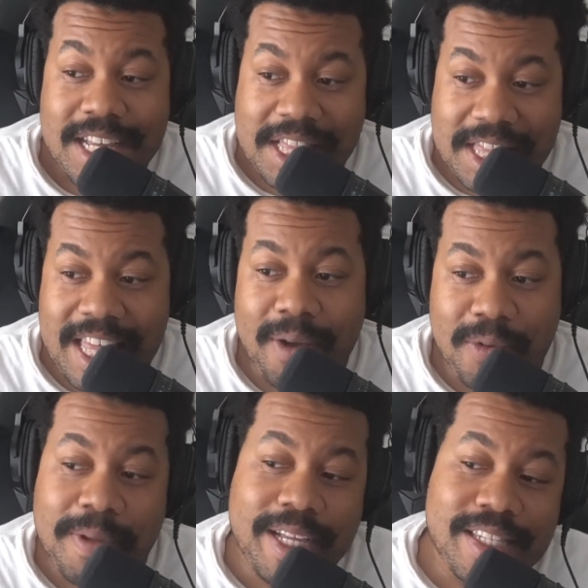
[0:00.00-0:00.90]
That
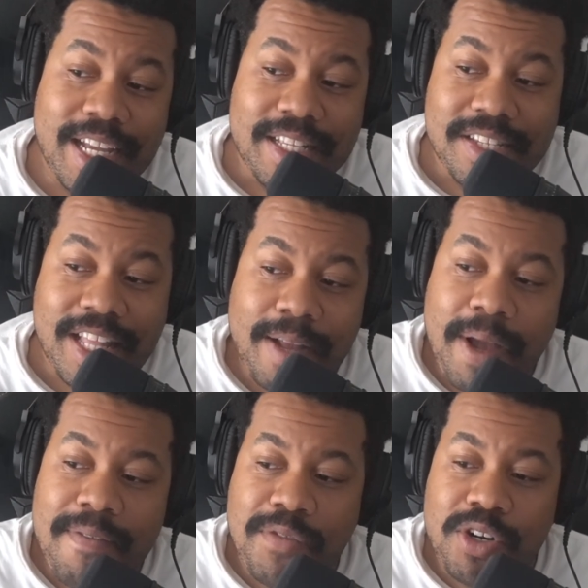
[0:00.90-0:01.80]
would make sense. Like,
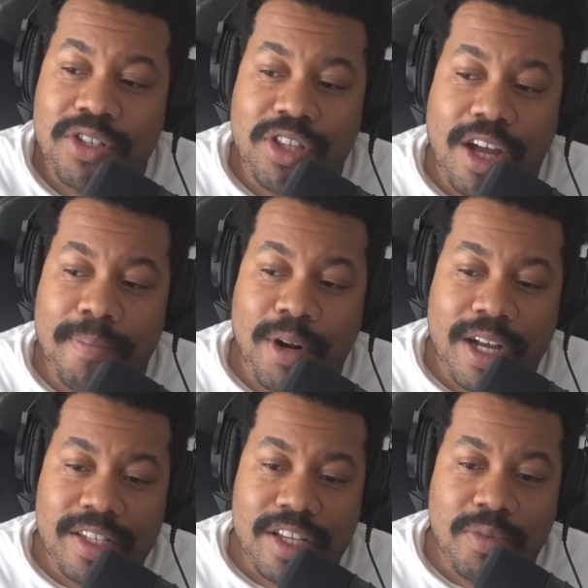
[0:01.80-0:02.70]
my first thought
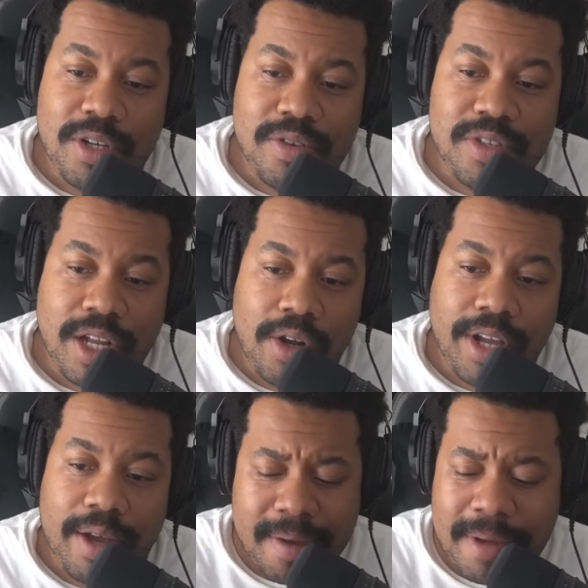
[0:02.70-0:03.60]
process was, I was like,
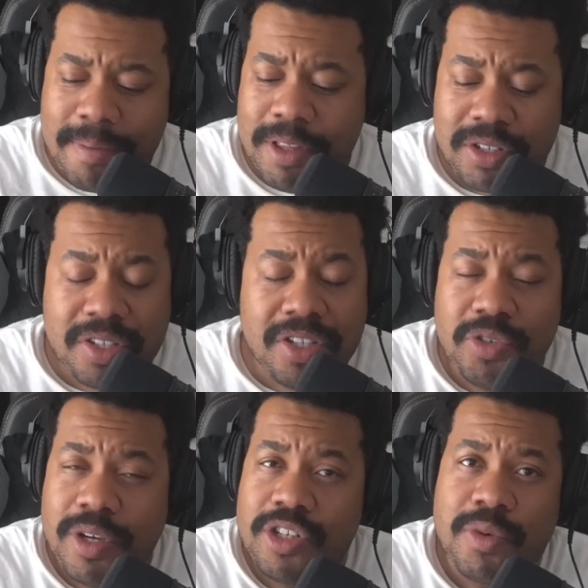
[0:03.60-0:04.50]
okay, well, maybe there's a
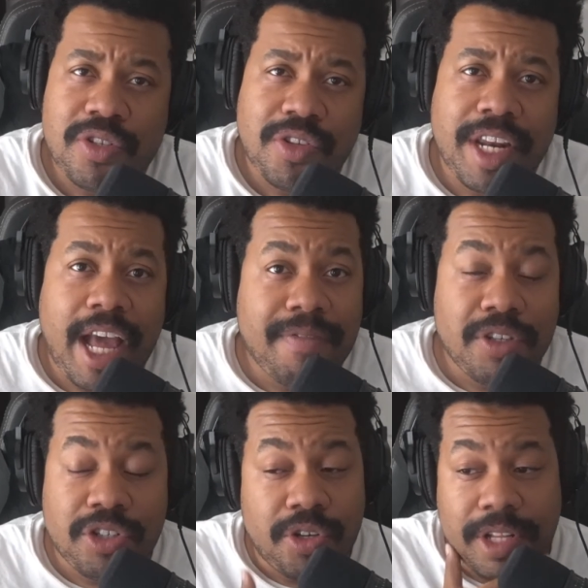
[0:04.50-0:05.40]
situation where he's only in half
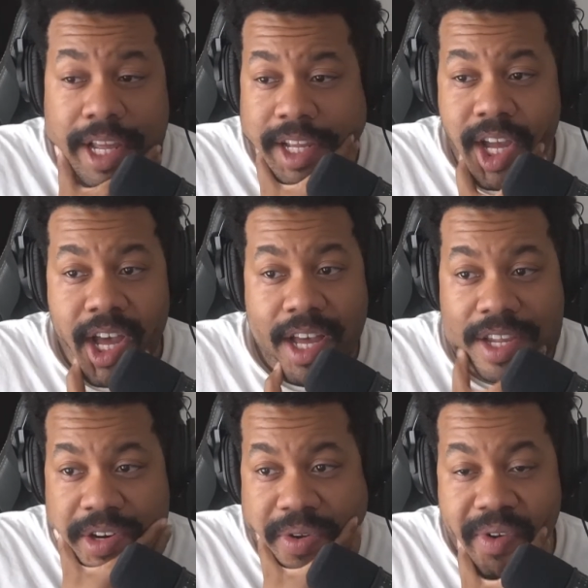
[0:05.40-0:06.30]
the show. Like,
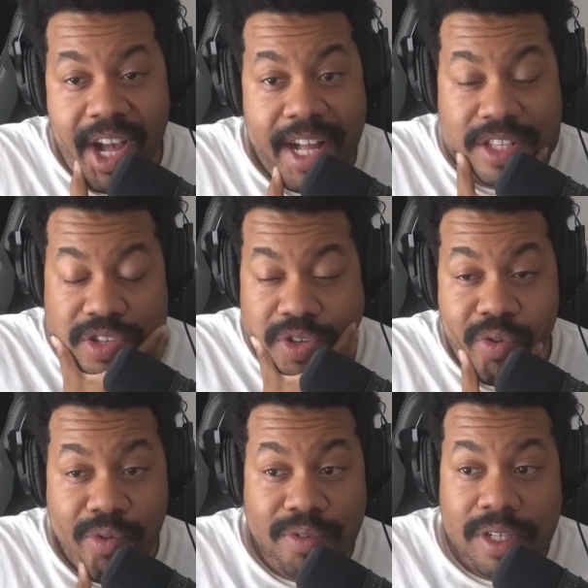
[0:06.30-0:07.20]
not
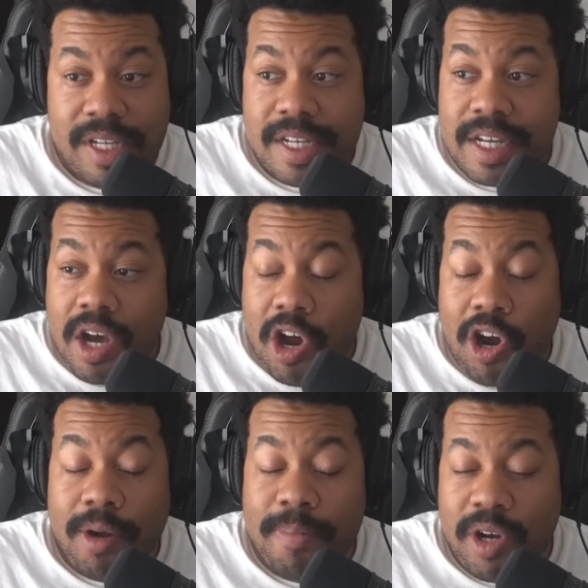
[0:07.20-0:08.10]
to
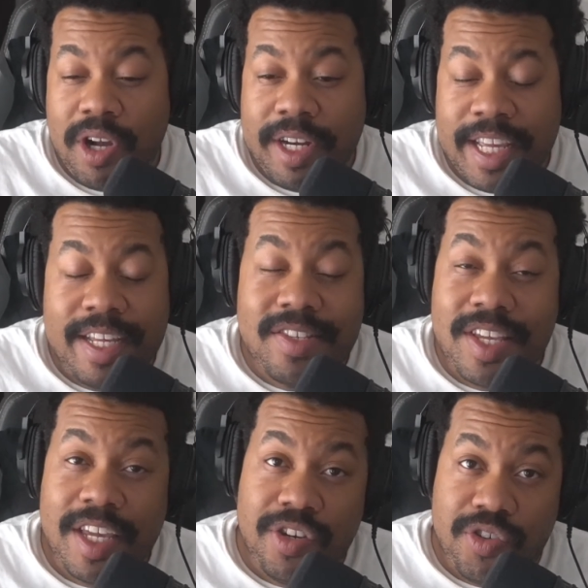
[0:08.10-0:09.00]
harp on his
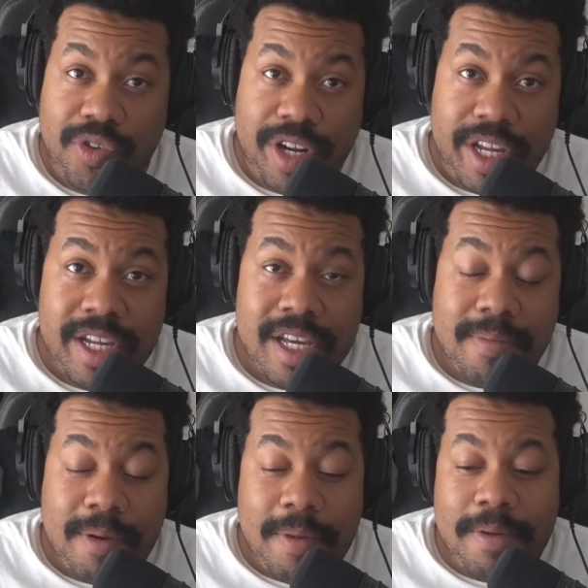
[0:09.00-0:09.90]
injury,
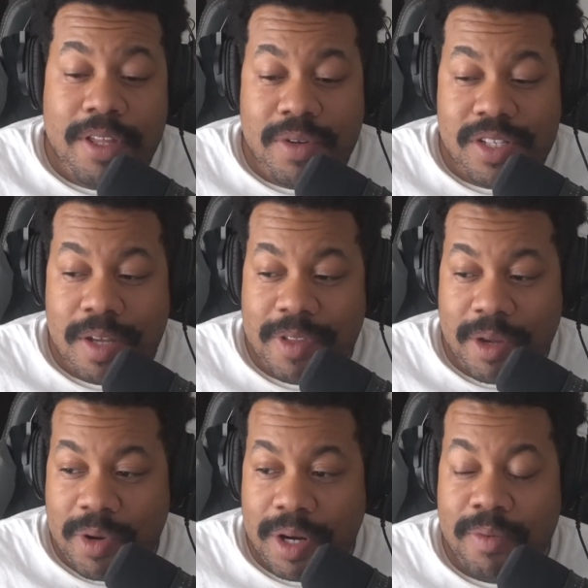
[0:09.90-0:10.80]
but maybe there was
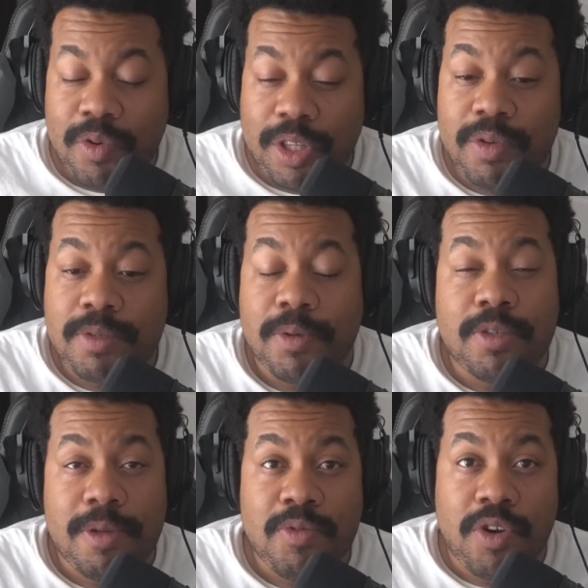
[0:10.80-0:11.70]
something where it really was
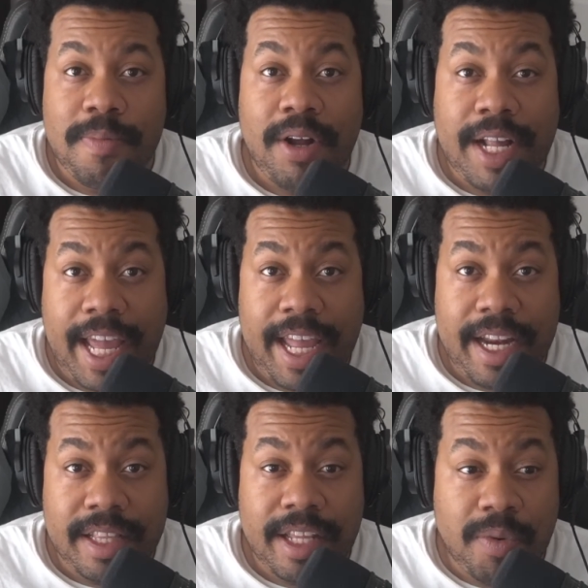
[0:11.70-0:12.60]
supposed to be more about
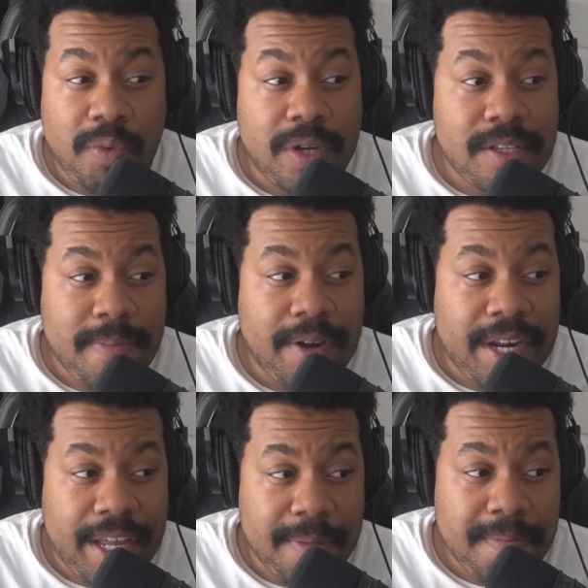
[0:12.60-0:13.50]
Kate than it was
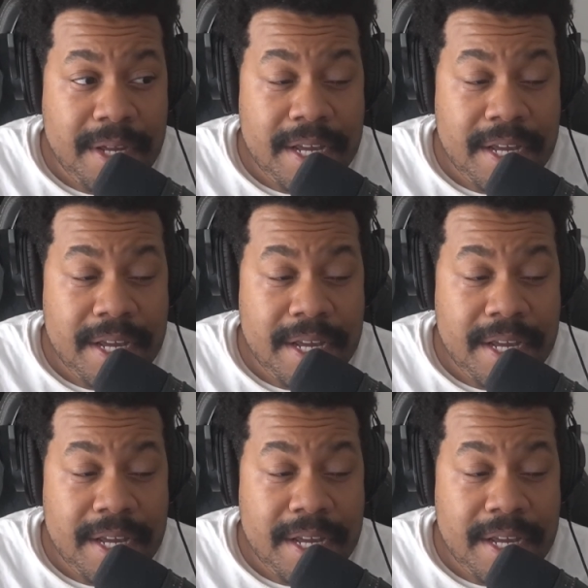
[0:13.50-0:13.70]
about him.